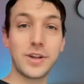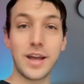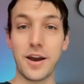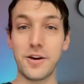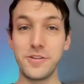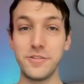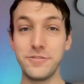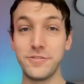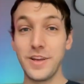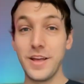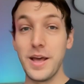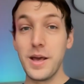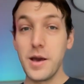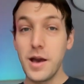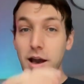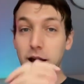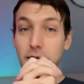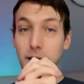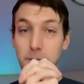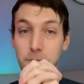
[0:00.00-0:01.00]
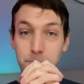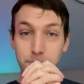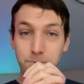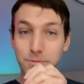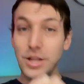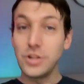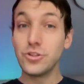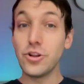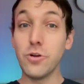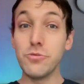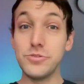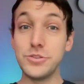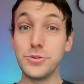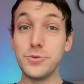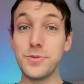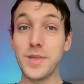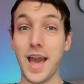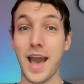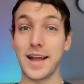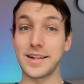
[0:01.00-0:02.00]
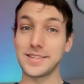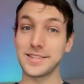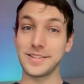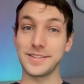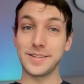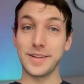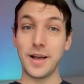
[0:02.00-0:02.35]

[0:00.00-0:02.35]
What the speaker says: out of, don't do that.